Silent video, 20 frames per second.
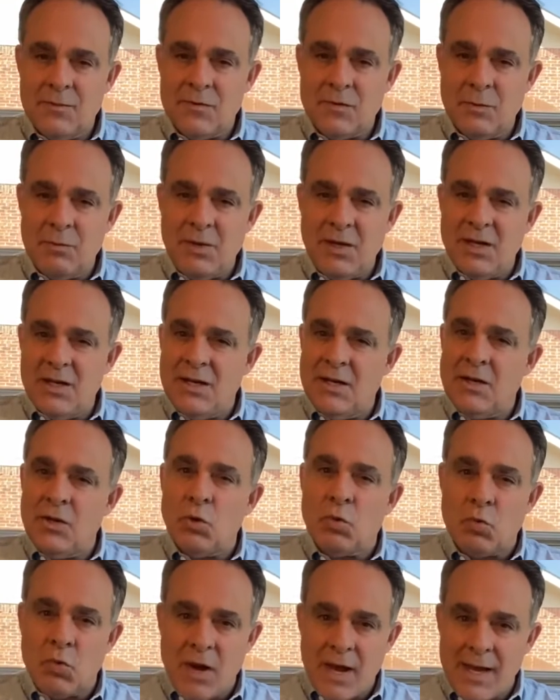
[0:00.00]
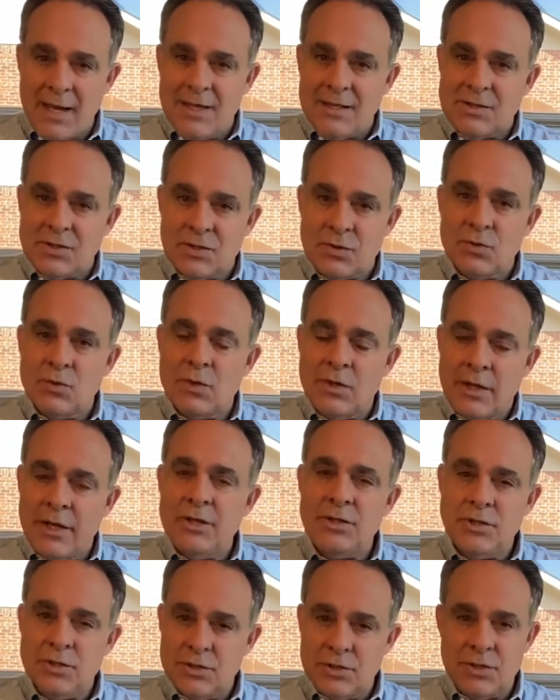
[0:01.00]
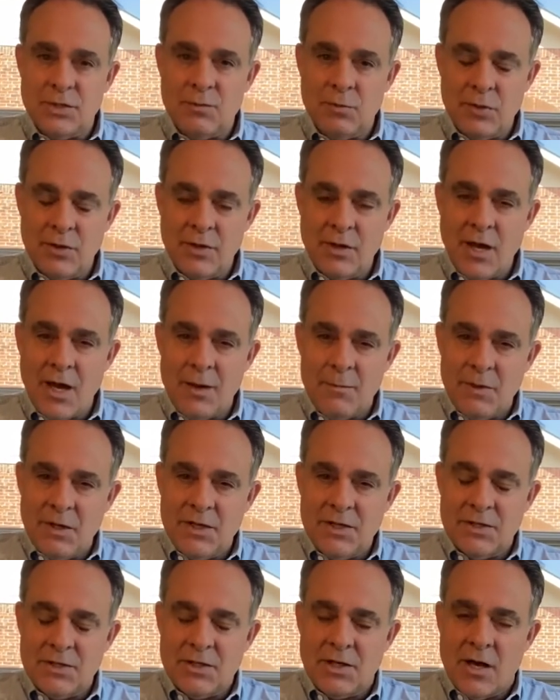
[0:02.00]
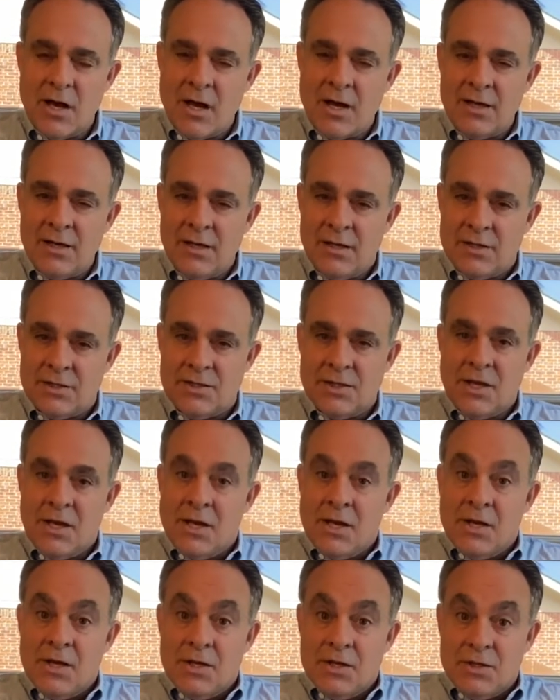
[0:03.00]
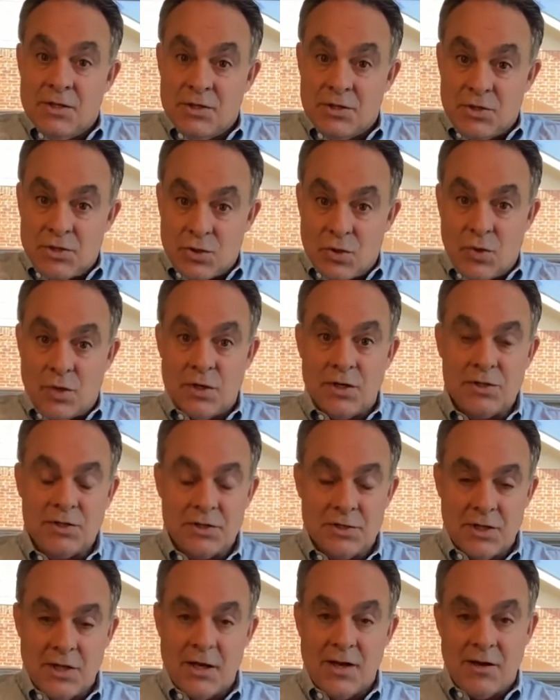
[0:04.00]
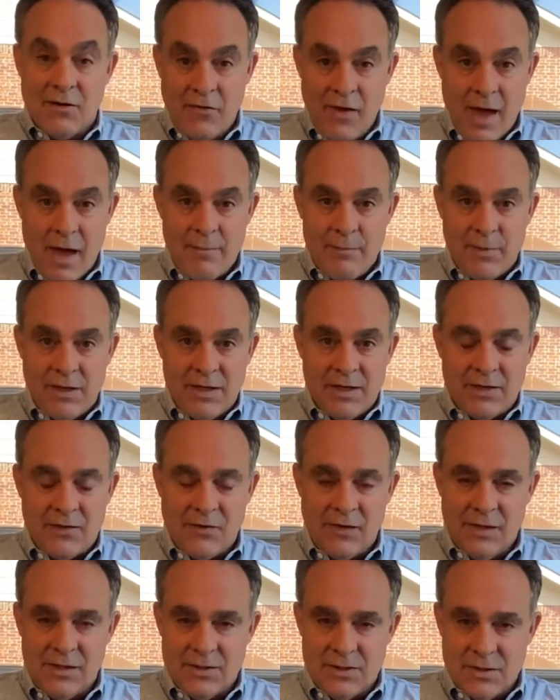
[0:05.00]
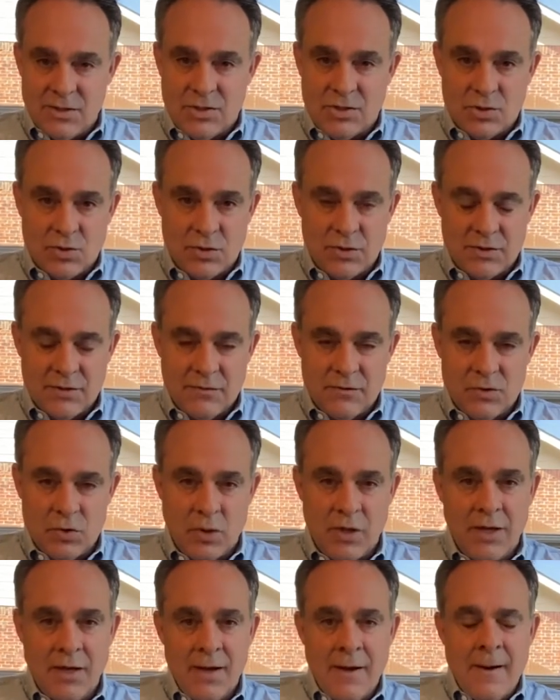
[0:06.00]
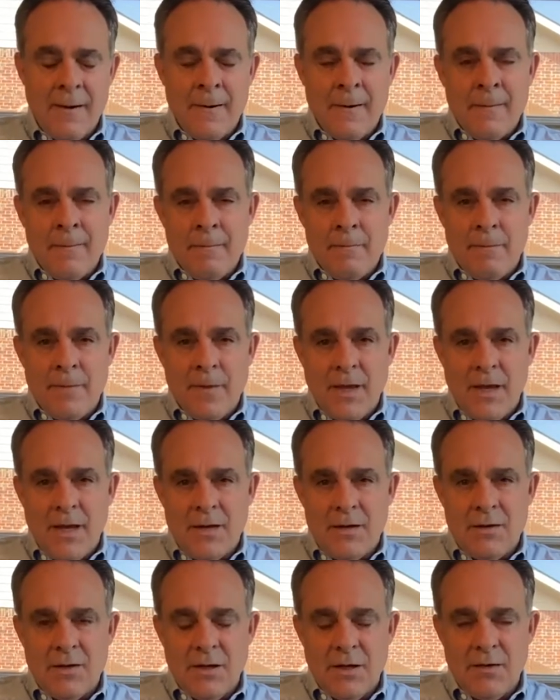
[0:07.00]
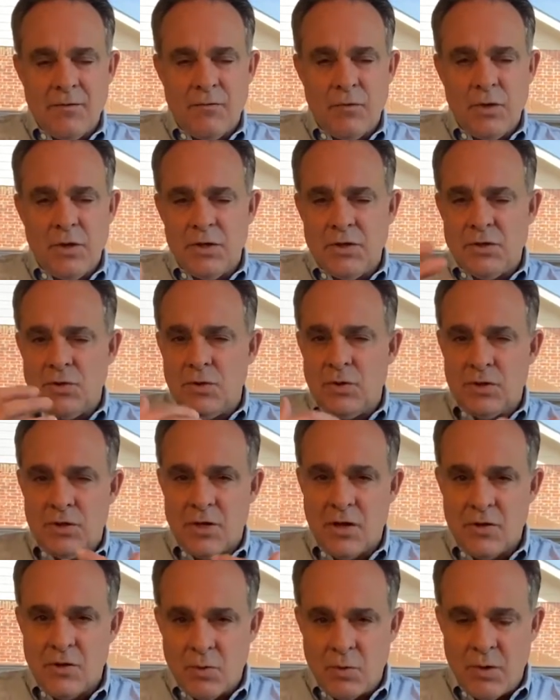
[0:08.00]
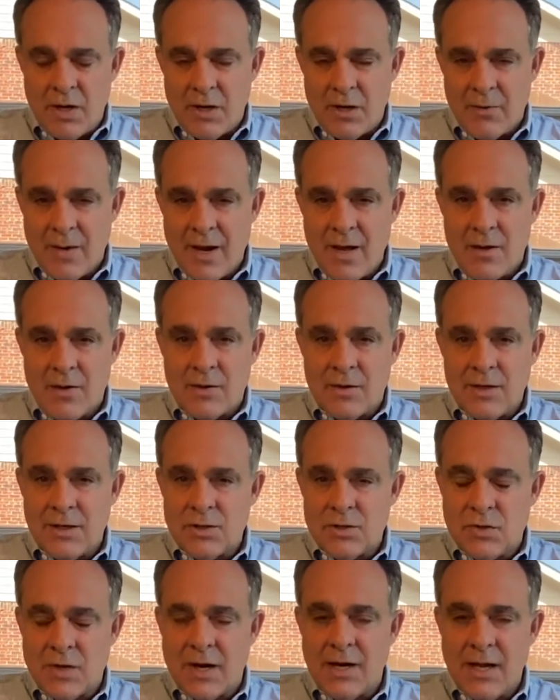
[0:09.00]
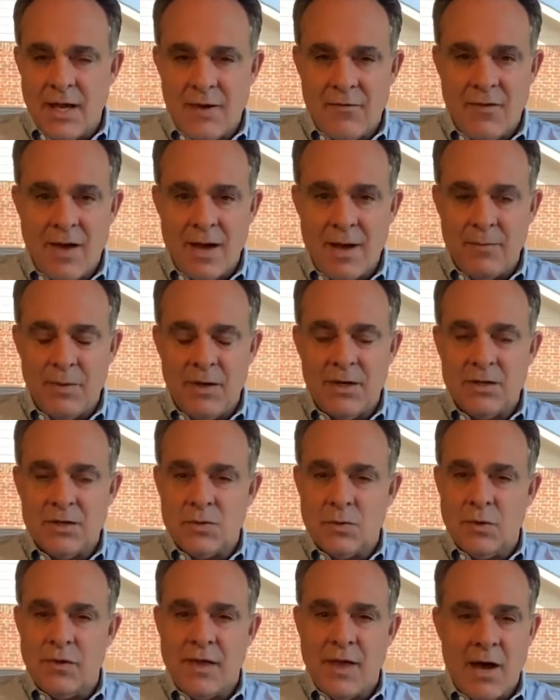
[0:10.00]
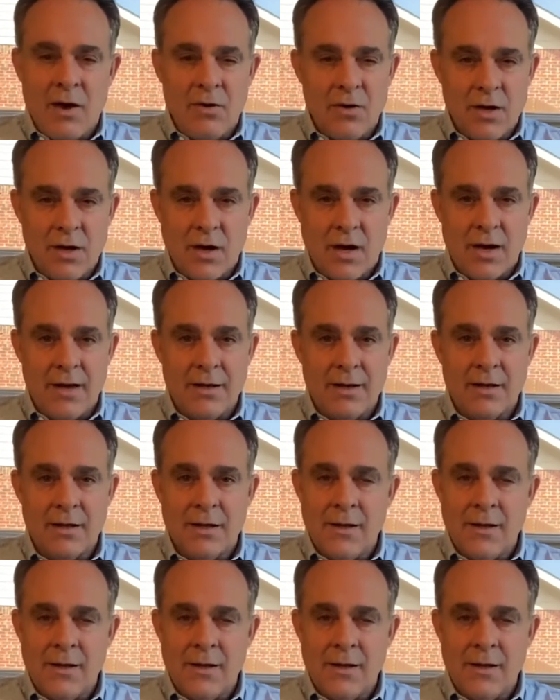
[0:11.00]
from being in a right relationship with God, because God is the source of happiness. He is the source of joy. And if we do it the other way around and try to have happiness without God,